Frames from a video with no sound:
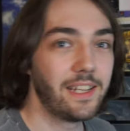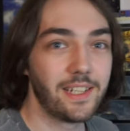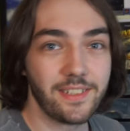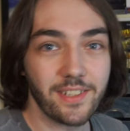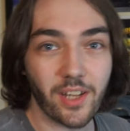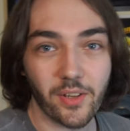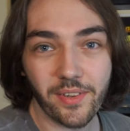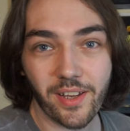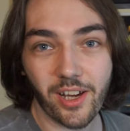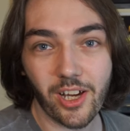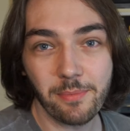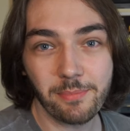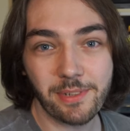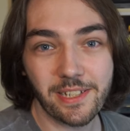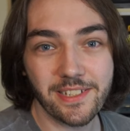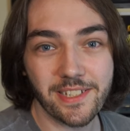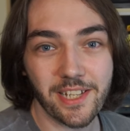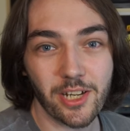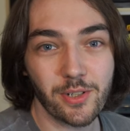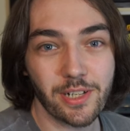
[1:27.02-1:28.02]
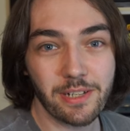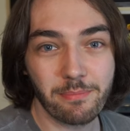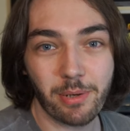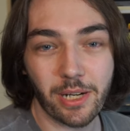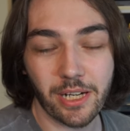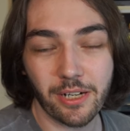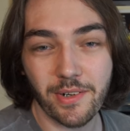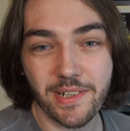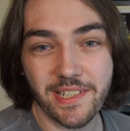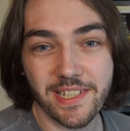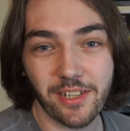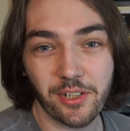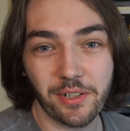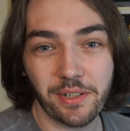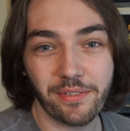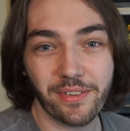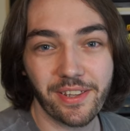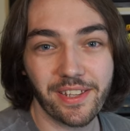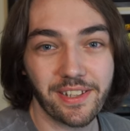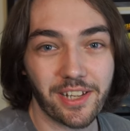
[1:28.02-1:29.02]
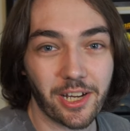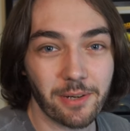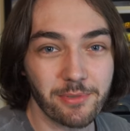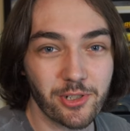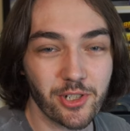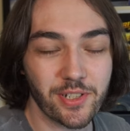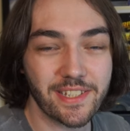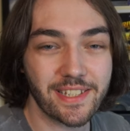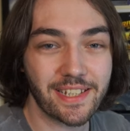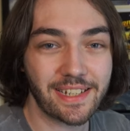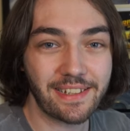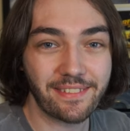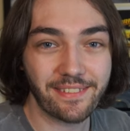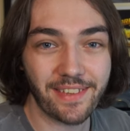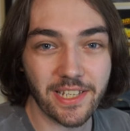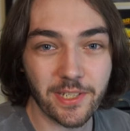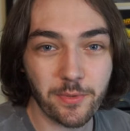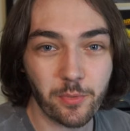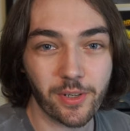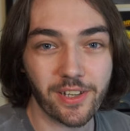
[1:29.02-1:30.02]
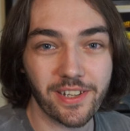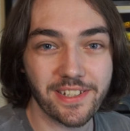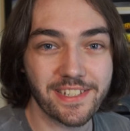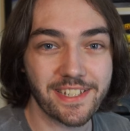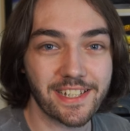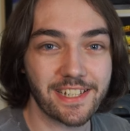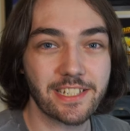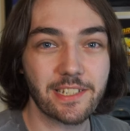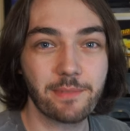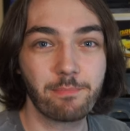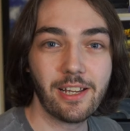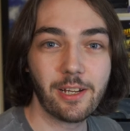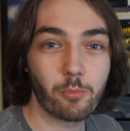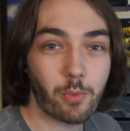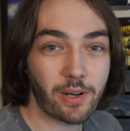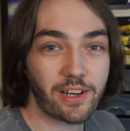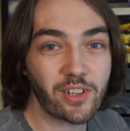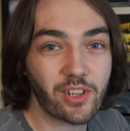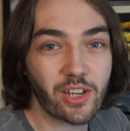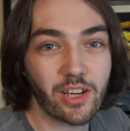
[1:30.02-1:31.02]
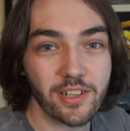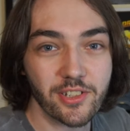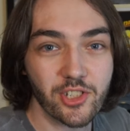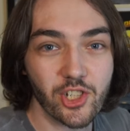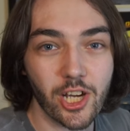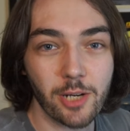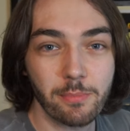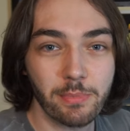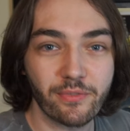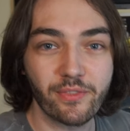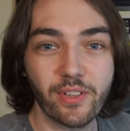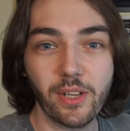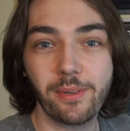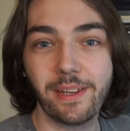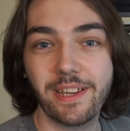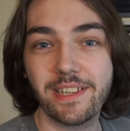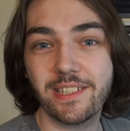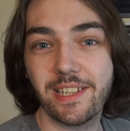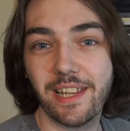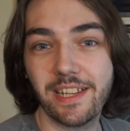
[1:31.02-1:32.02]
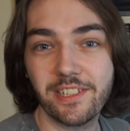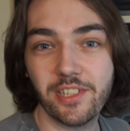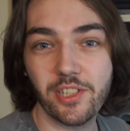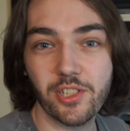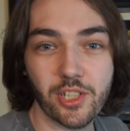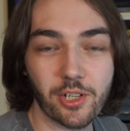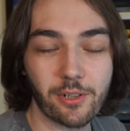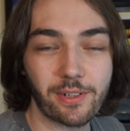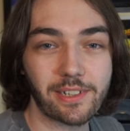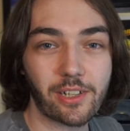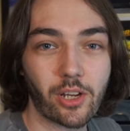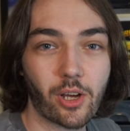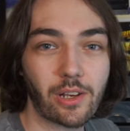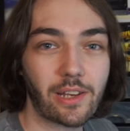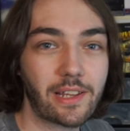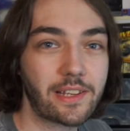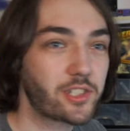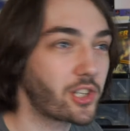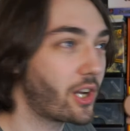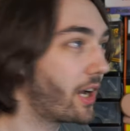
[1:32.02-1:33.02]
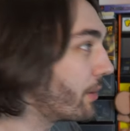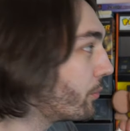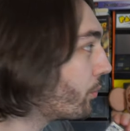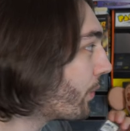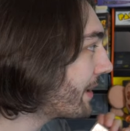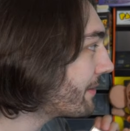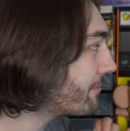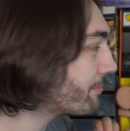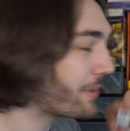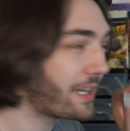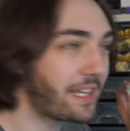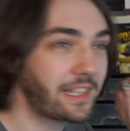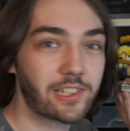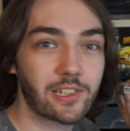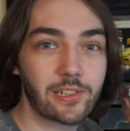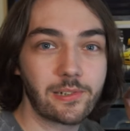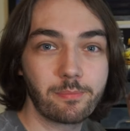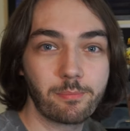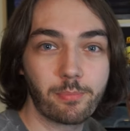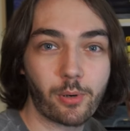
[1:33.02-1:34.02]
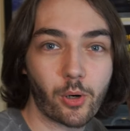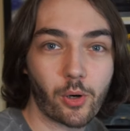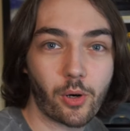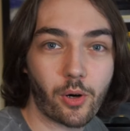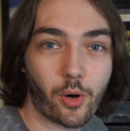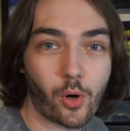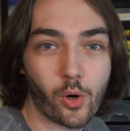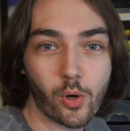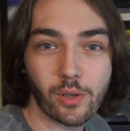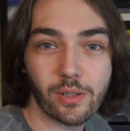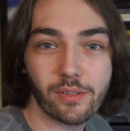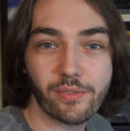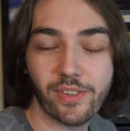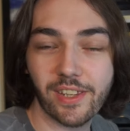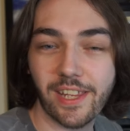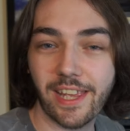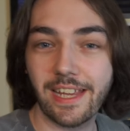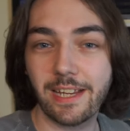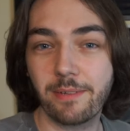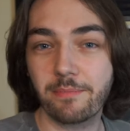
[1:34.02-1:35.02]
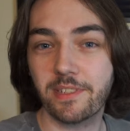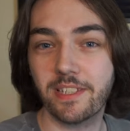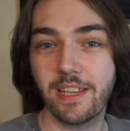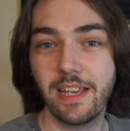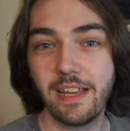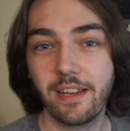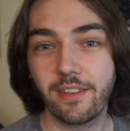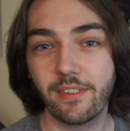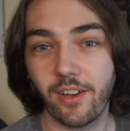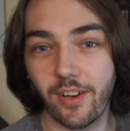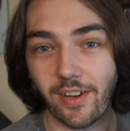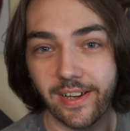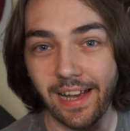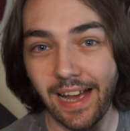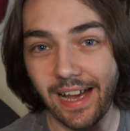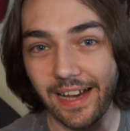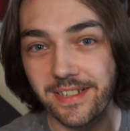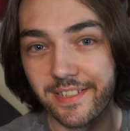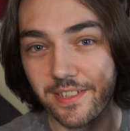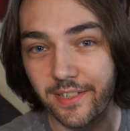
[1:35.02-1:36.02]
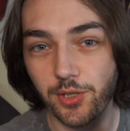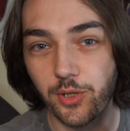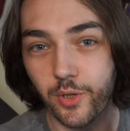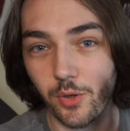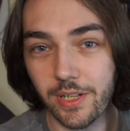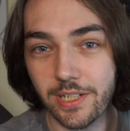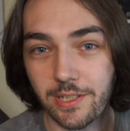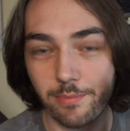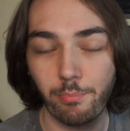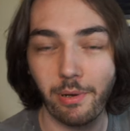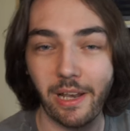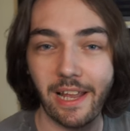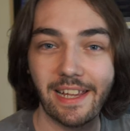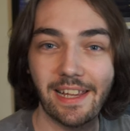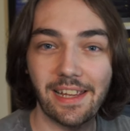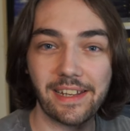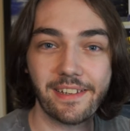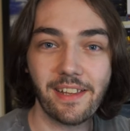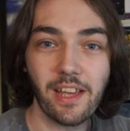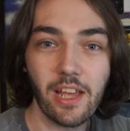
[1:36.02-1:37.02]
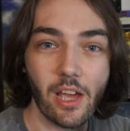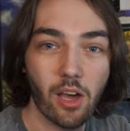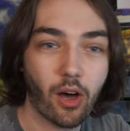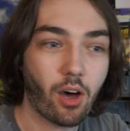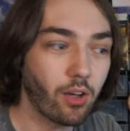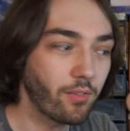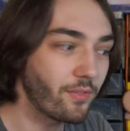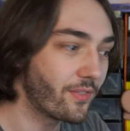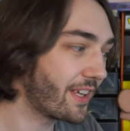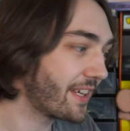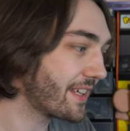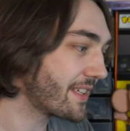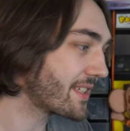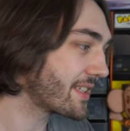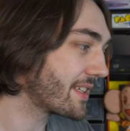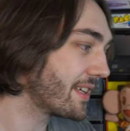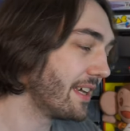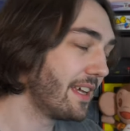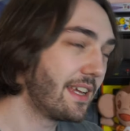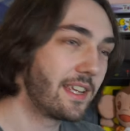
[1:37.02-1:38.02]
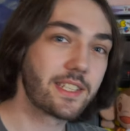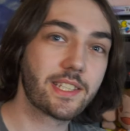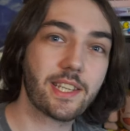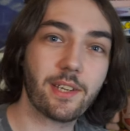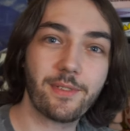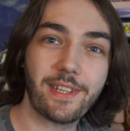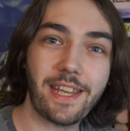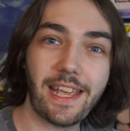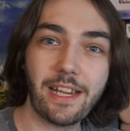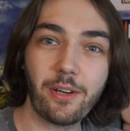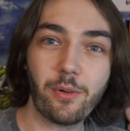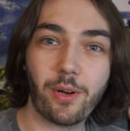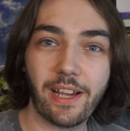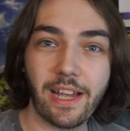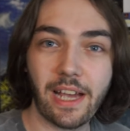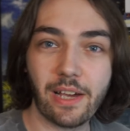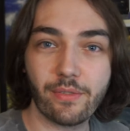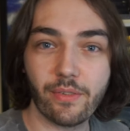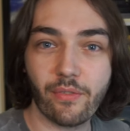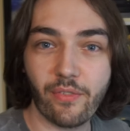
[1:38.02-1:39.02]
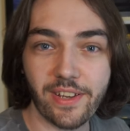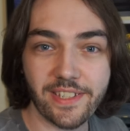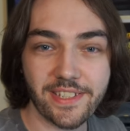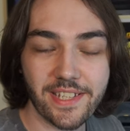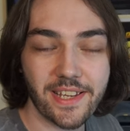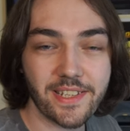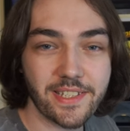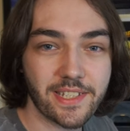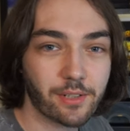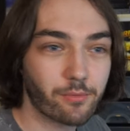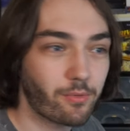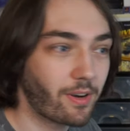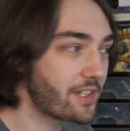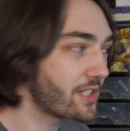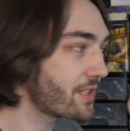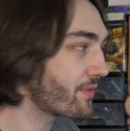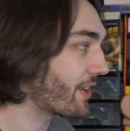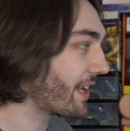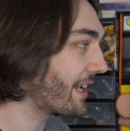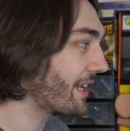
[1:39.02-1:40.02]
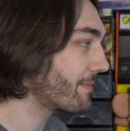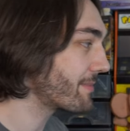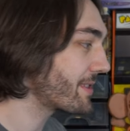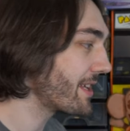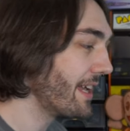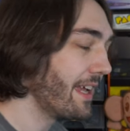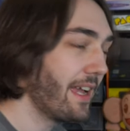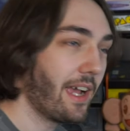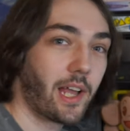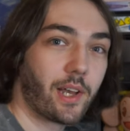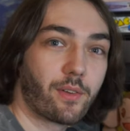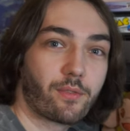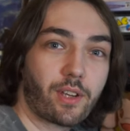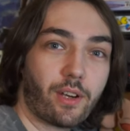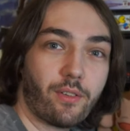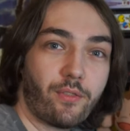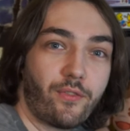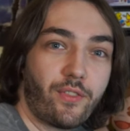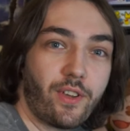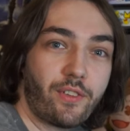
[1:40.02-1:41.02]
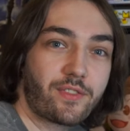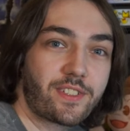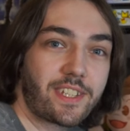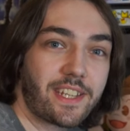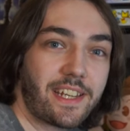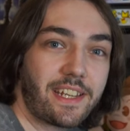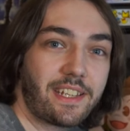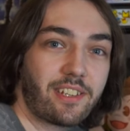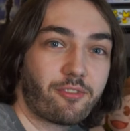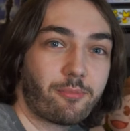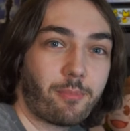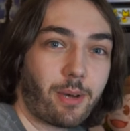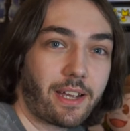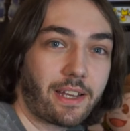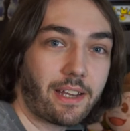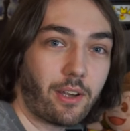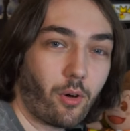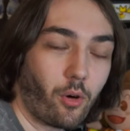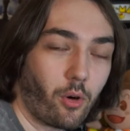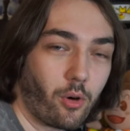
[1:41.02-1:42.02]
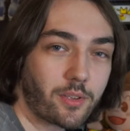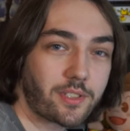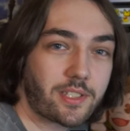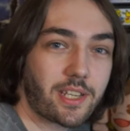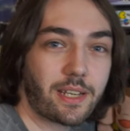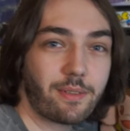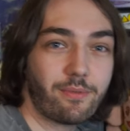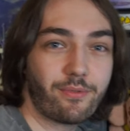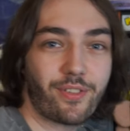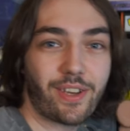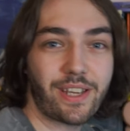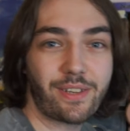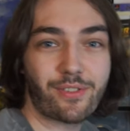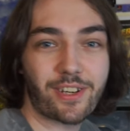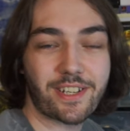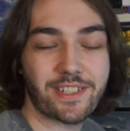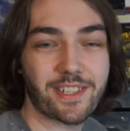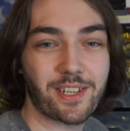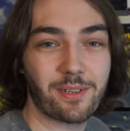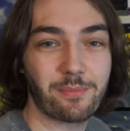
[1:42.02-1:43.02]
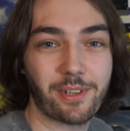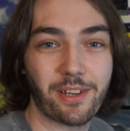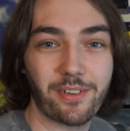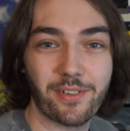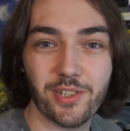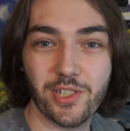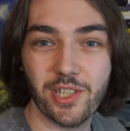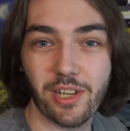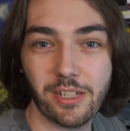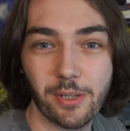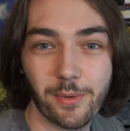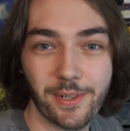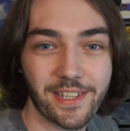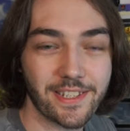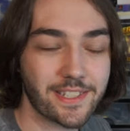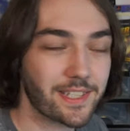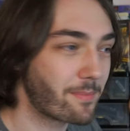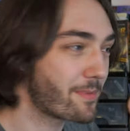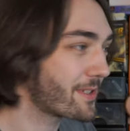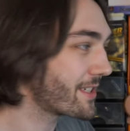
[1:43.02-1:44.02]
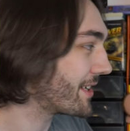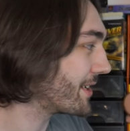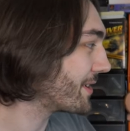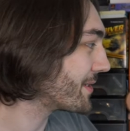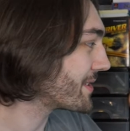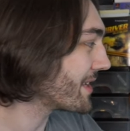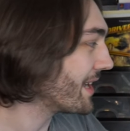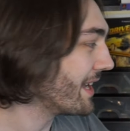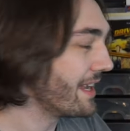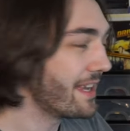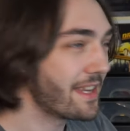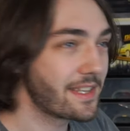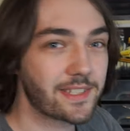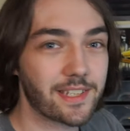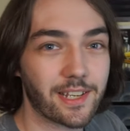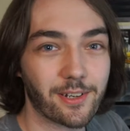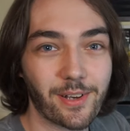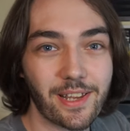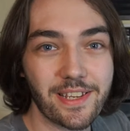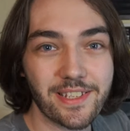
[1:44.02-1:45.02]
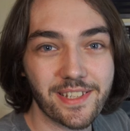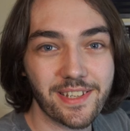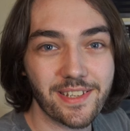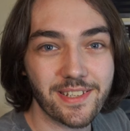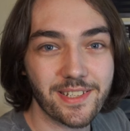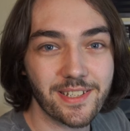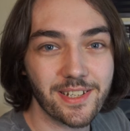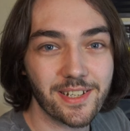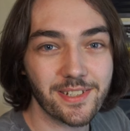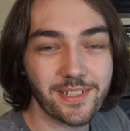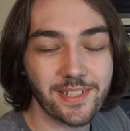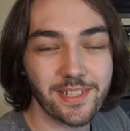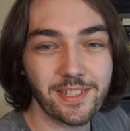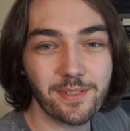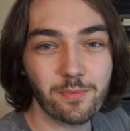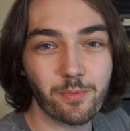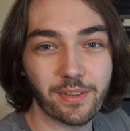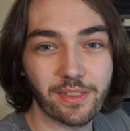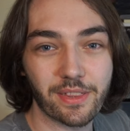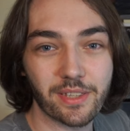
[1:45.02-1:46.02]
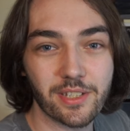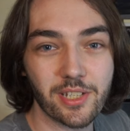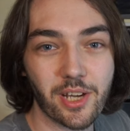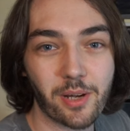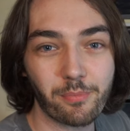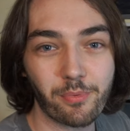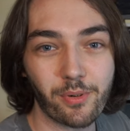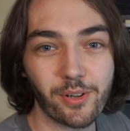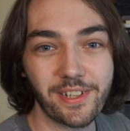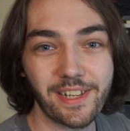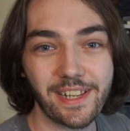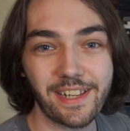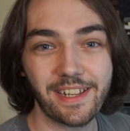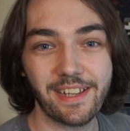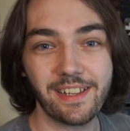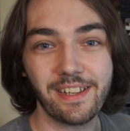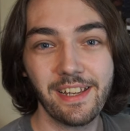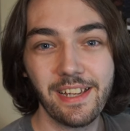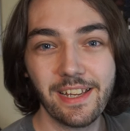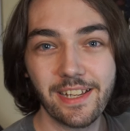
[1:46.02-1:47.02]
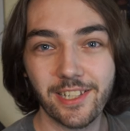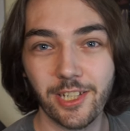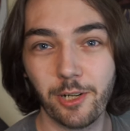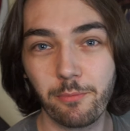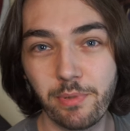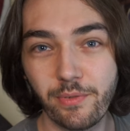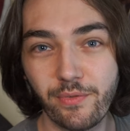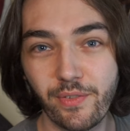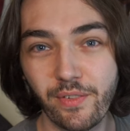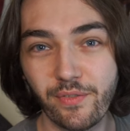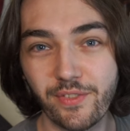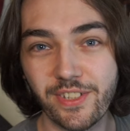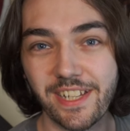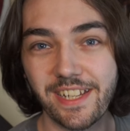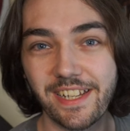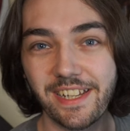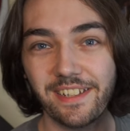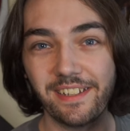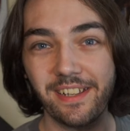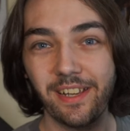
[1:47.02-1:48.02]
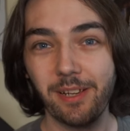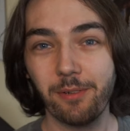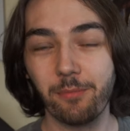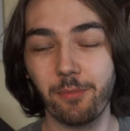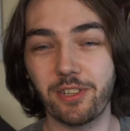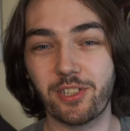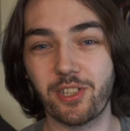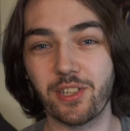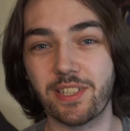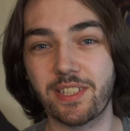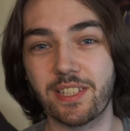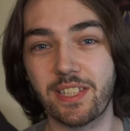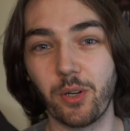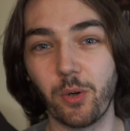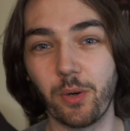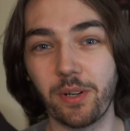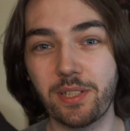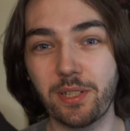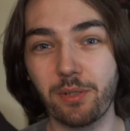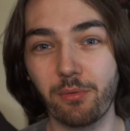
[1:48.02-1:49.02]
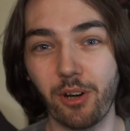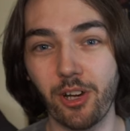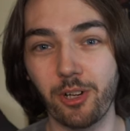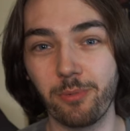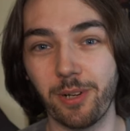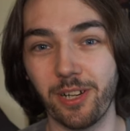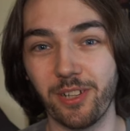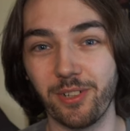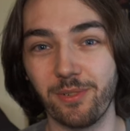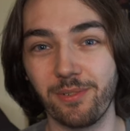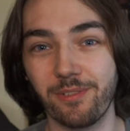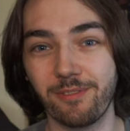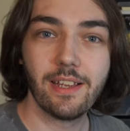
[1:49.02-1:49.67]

Not that I'm condoning piracy or anything, I'm just saying that's what I did. When I got a job a few years later during college, I went back and bought all of the games that I had enjoyed playing on this. So now I have a fantastic range of games, and I've got 15 of my all-time favourites that I'm going to show you in this episode. So let's get started with the top one here, number 15, which is Solatorobo.